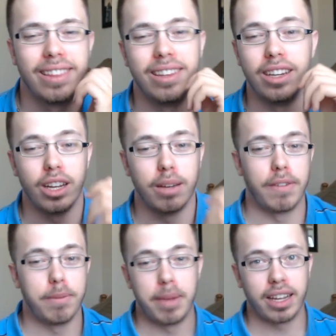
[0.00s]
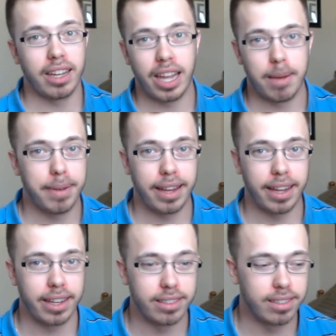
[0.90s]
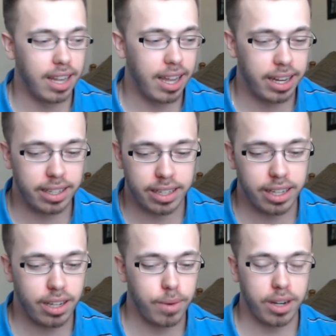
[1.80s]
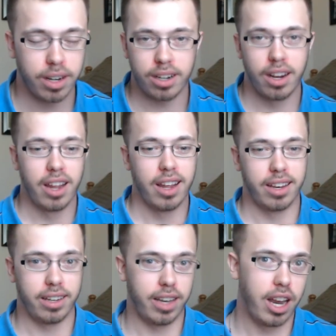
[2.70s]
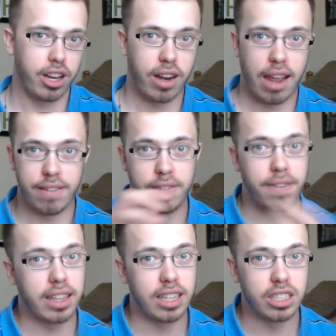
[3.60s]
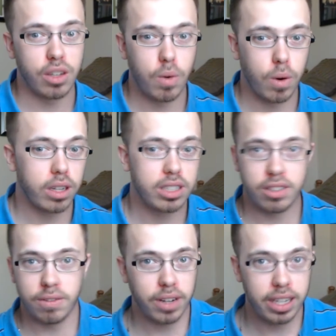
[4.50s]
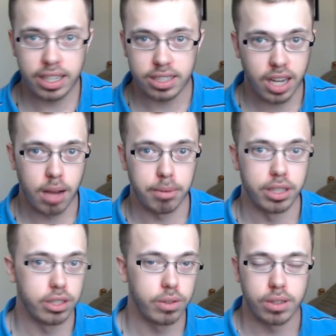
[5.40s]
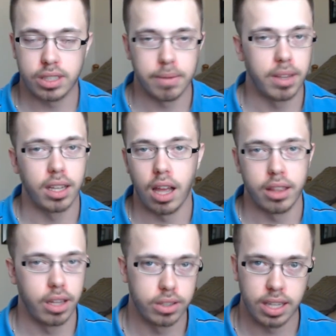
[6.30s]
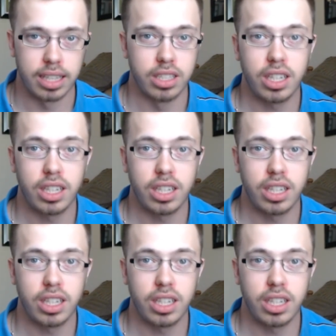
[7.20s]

And then you can maybe make a campaign idea where now you're having to fight these orcs to free these goblins or something along those lines.